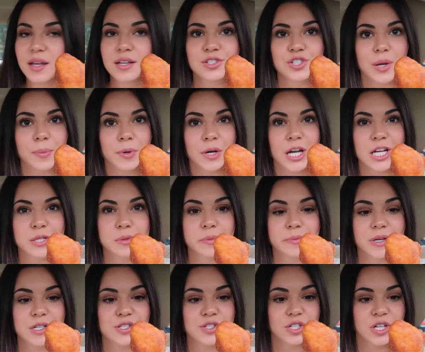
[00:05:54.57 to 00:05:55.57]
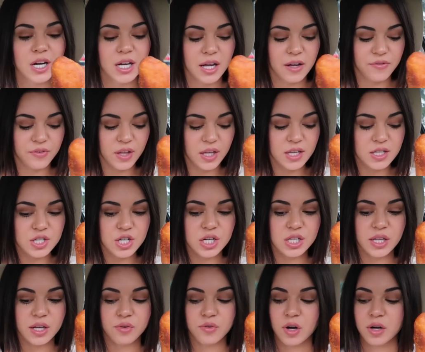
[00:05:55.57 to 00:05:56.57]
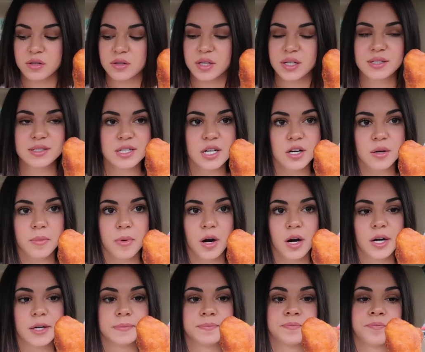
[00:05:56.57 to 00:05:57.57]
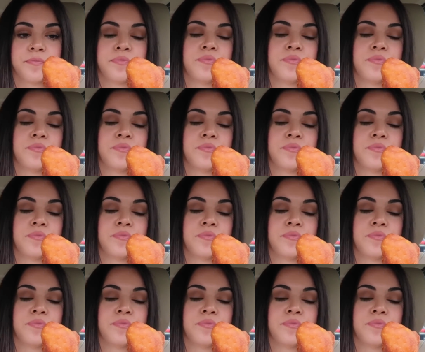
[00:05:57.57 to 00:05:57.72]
Should I put ketchup and mustard on it? I feel like it's gonna like run, like tear apart.